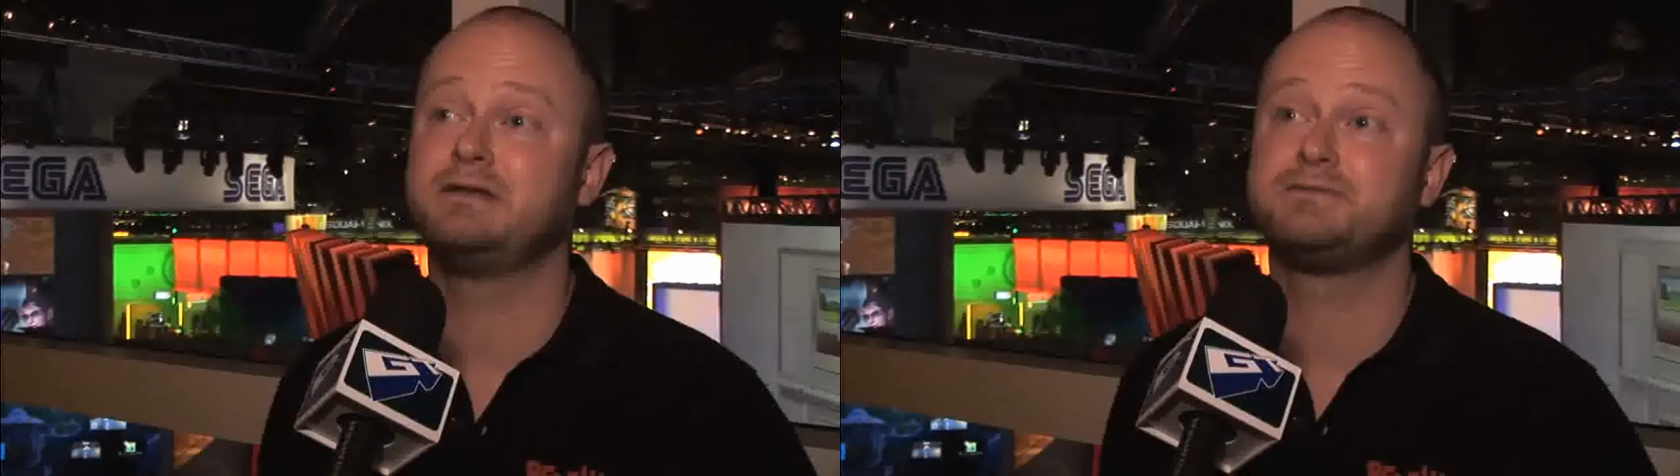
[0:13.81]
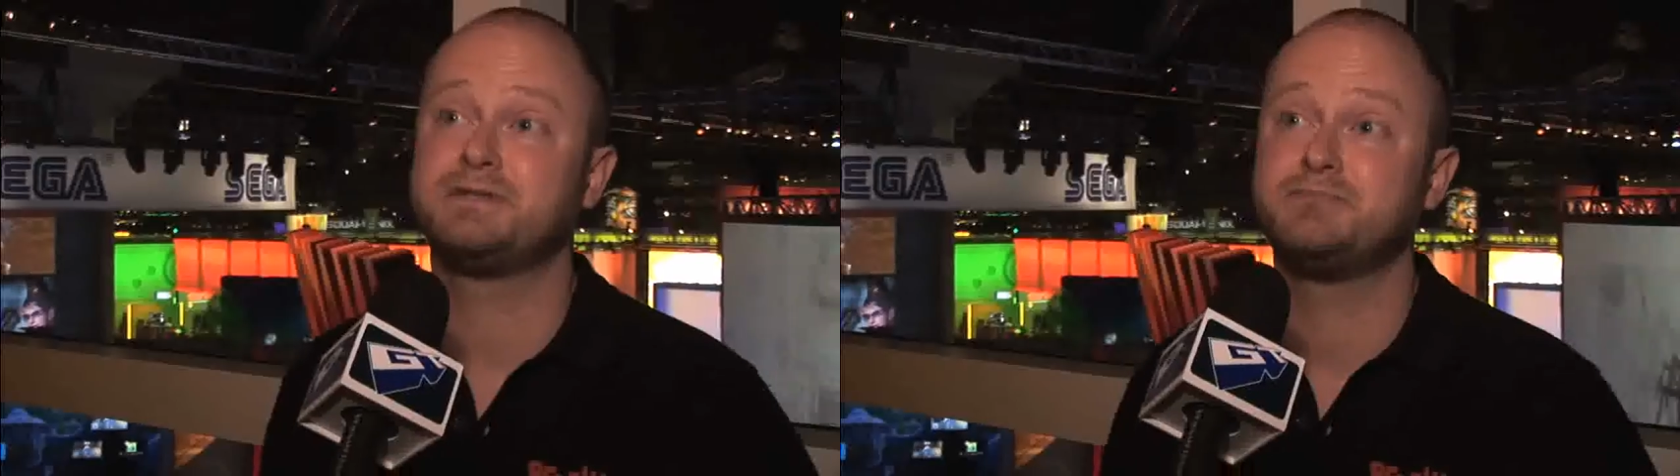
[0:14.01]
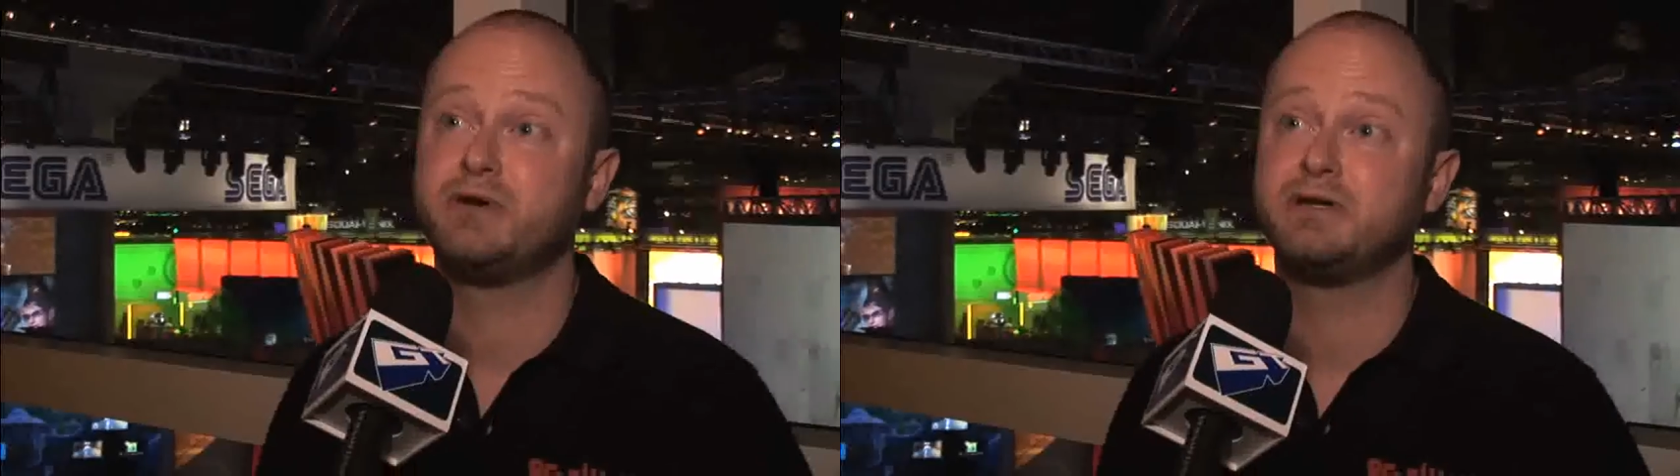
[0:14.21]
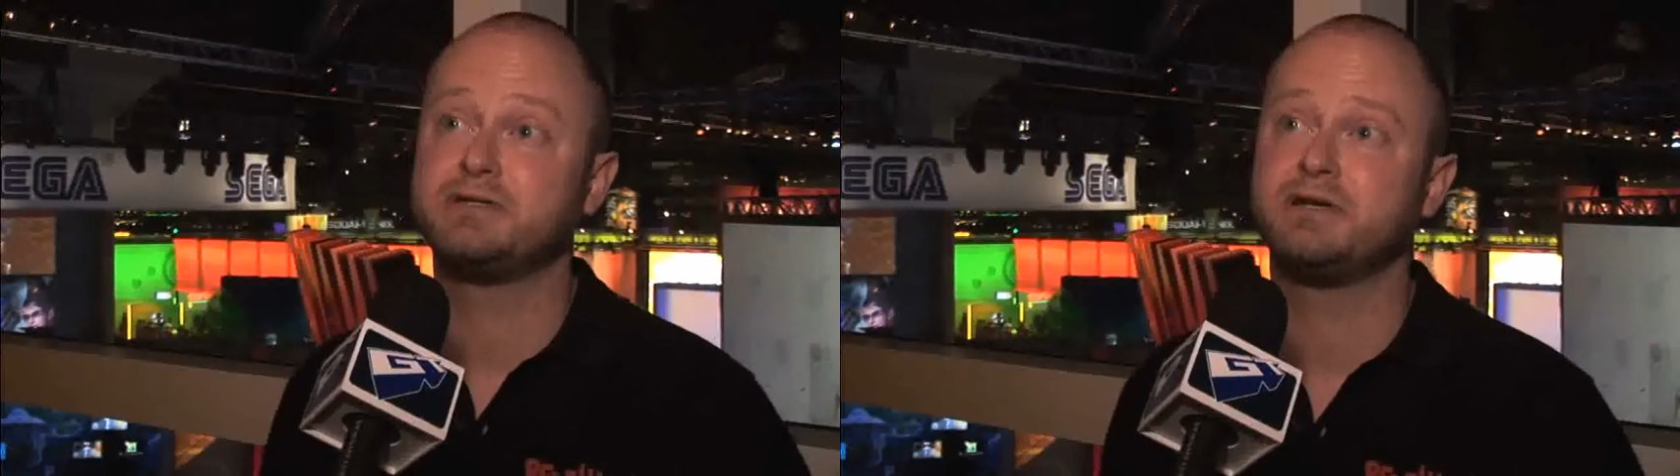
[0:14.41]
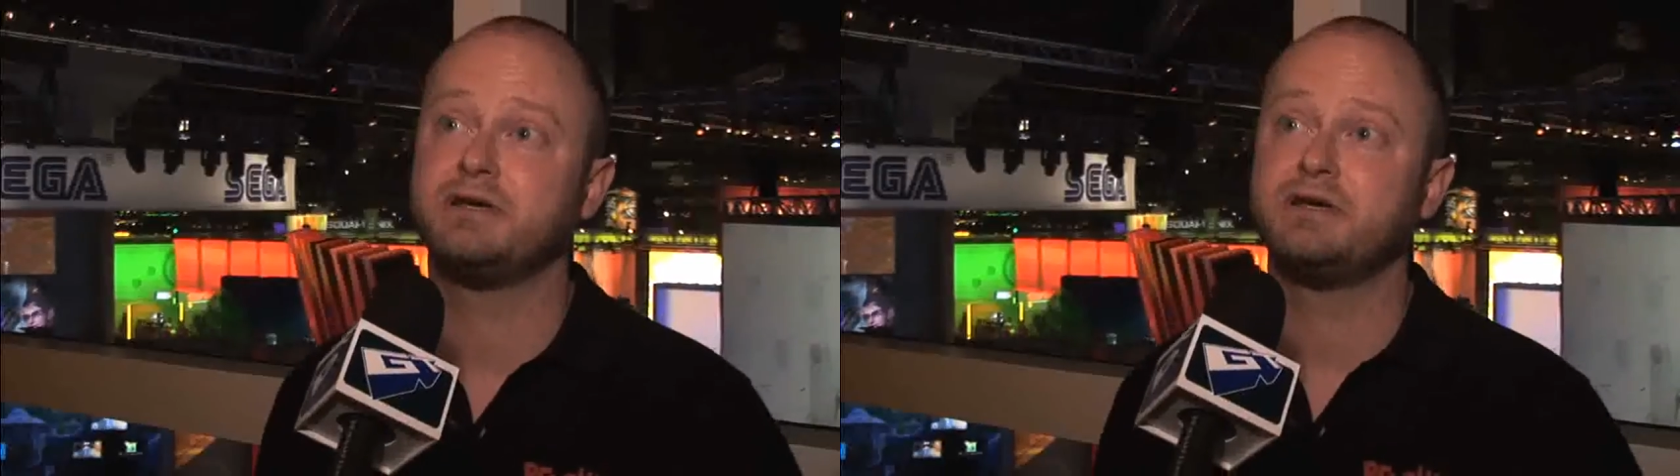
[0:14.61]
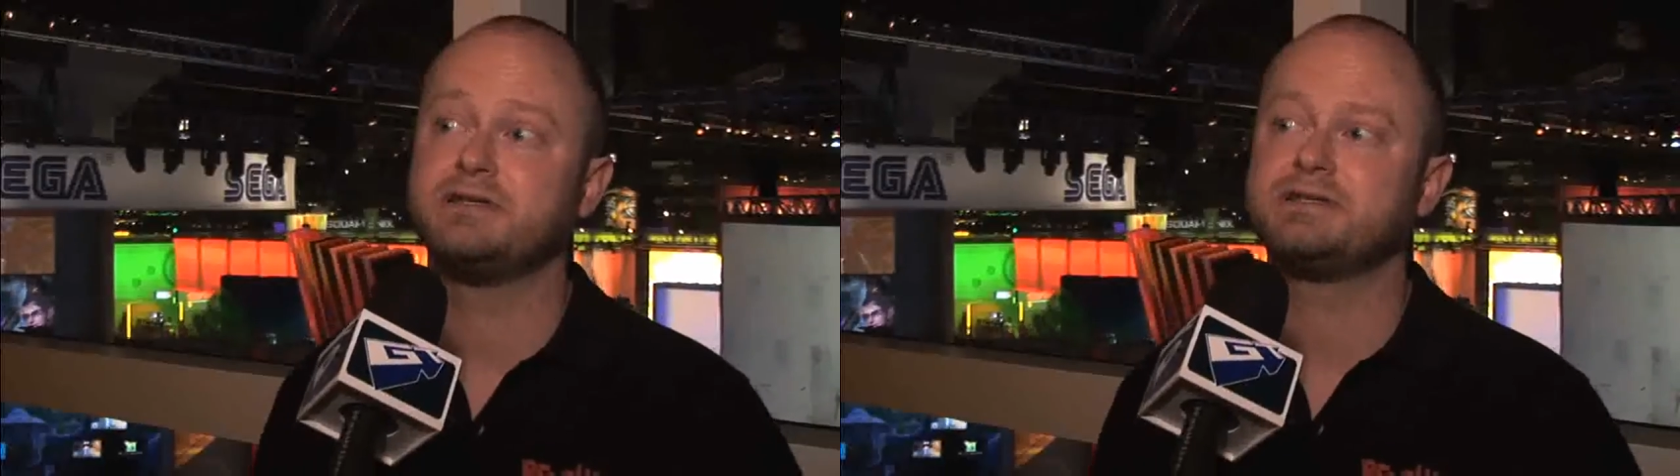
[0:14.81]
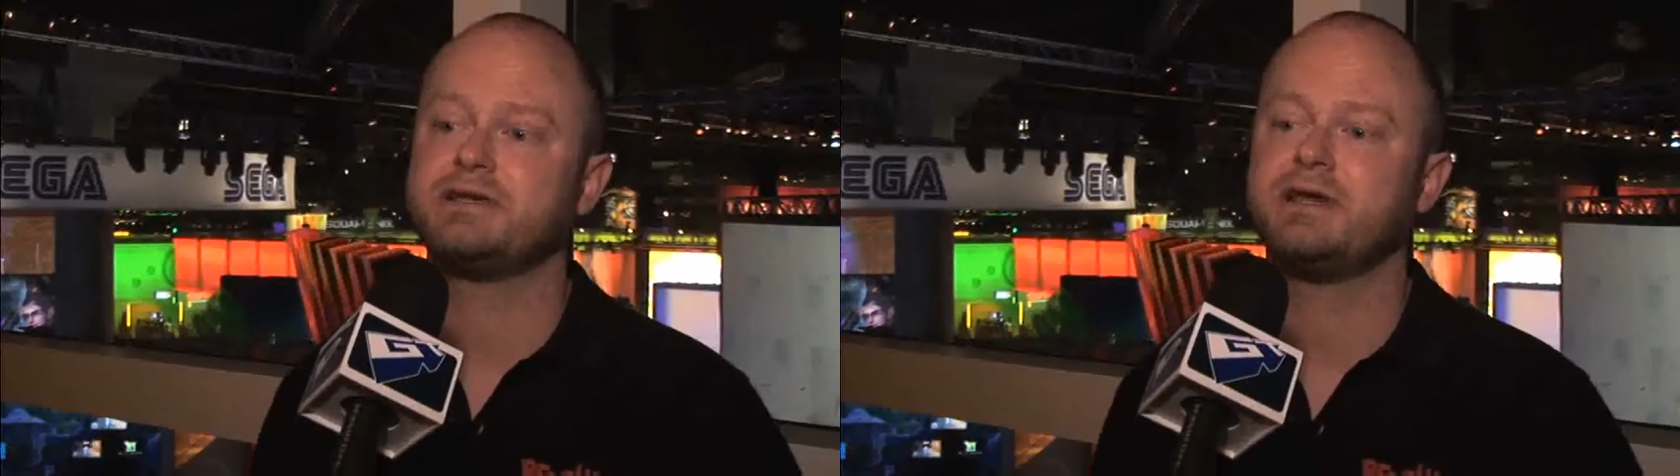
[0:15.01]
Aliens vs Predator is